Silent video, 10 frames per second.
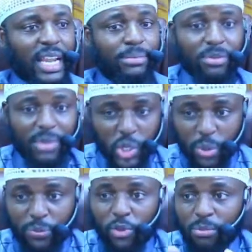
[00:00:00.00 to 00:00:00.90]
So make sure if
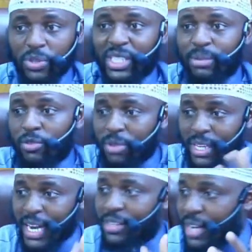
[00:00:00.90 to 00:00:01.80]
you're a Muslim, you've been
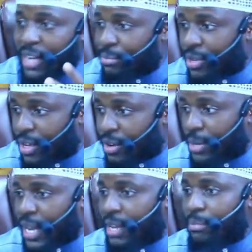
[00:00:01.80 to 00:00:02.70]
guided, alhamdulillah rabbil
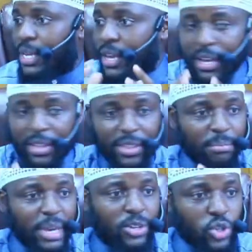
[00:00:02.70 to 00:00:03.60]
alameen, then
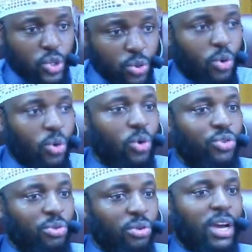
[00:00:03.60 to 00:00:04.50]
make sure
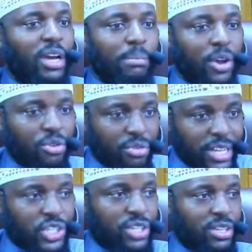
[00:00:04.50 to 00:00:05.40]
you learn about your
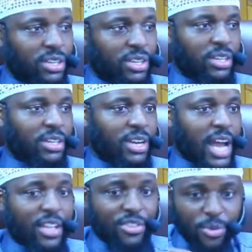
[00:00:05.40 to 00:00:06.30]
religion
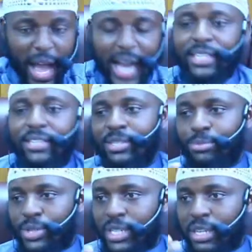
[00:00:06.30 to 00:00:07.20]
and you act as a
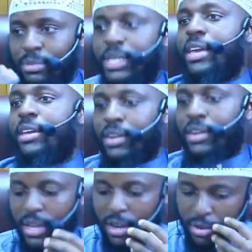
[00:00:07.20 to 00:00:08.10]
Muslim day in, day
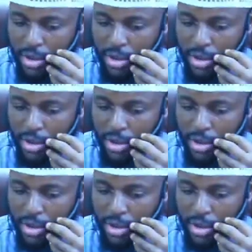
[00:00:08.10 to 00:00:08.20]
out.